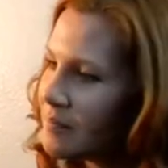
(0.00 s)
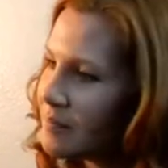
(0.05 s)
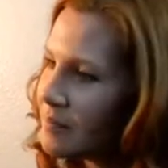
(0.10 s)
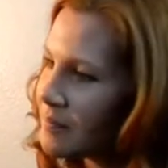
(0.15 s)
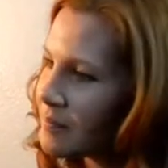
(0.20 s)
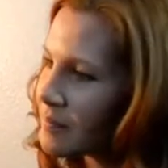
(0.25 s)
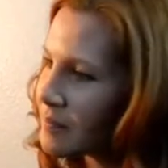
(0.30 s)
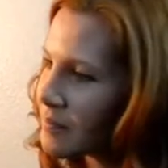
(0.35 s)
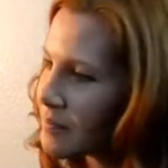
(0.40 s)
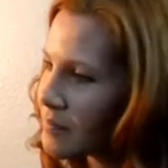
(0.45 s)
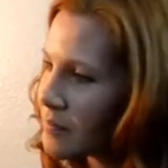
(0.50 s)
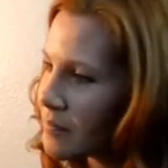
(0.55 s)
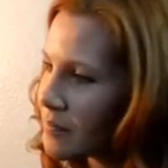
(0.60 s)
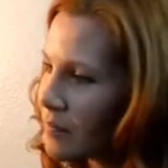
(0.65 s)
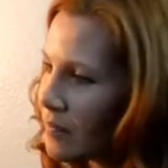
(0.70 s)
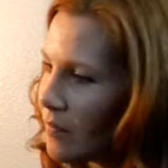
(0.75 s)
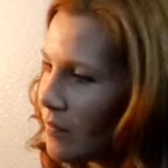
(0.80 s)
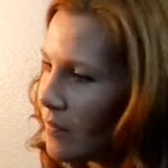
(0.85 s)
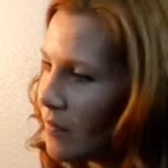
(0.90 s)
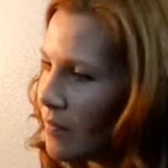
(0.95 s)

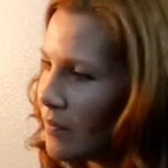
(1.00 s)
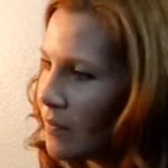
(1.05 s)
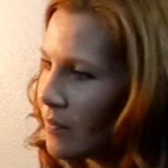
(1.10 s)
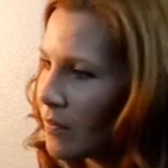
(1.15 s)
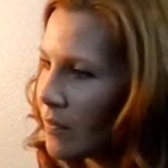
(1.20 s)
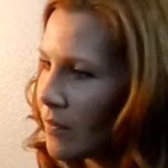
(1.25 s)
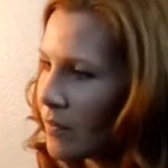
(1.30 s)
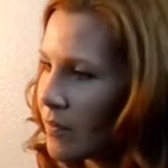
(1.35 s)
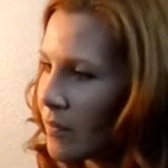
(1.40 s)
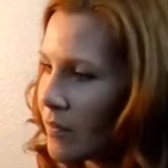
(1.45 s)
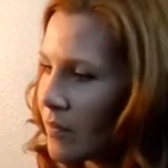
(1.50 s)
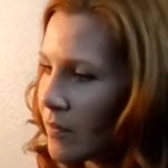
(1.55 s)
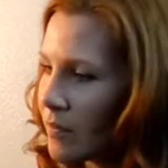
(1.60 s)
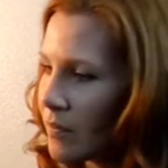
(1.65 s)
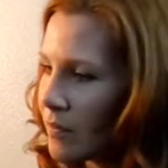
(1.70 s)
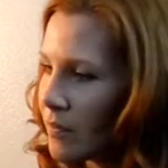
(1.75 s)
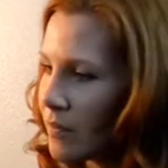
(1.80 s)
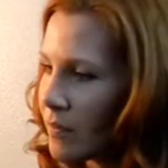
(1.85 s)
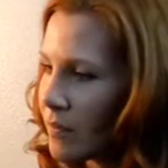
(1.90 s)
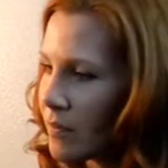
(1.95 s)

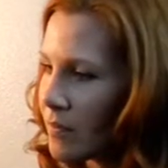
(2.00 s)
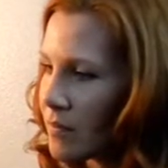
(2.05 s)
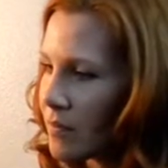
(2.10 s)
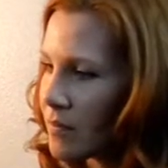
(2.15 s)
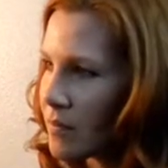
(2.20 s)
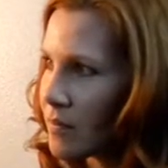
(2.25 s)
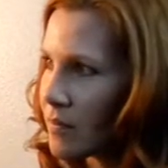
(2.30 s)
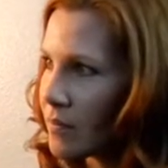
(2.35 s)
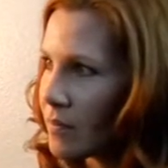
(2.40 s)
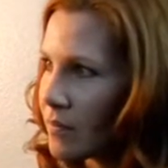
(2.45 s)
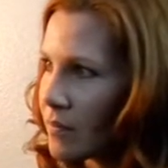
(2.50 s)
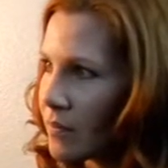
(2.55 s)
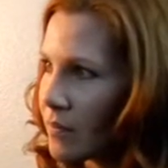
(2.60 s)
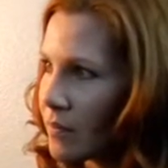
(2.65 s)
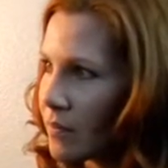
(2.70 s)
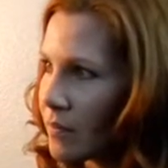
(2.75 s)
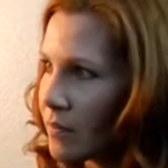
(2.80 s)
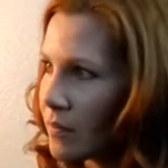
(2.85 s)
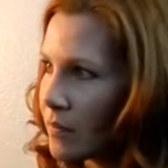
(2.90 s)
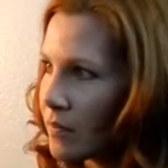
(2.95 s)

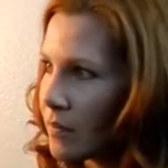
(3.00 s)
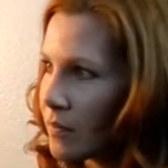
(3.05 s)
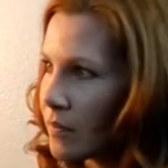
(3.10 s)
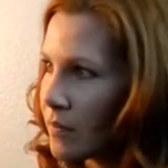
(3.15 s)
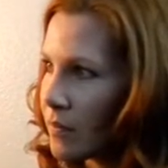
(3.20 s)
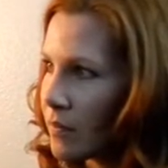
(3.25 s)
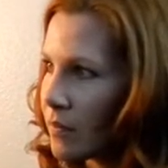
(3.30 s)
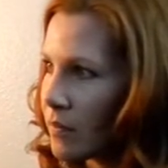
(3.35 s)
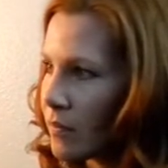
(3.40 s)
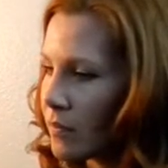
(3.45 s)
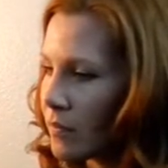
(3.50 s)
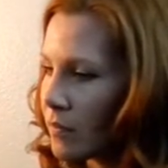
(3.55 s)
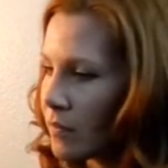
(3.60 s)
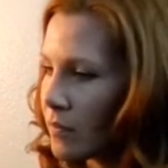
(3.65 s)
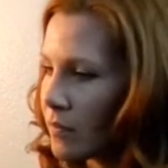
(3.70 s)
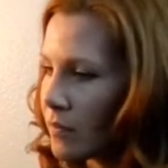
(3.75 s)
(silent)